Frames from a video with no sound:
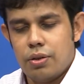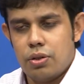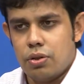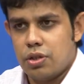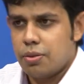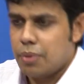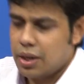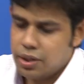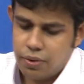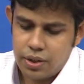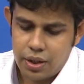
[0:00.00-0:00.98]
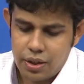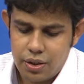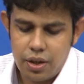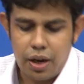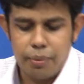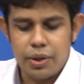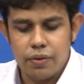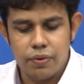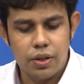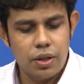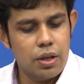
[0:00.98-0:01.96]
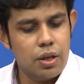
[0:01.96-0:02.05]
So sigma ij once again is the diameter of the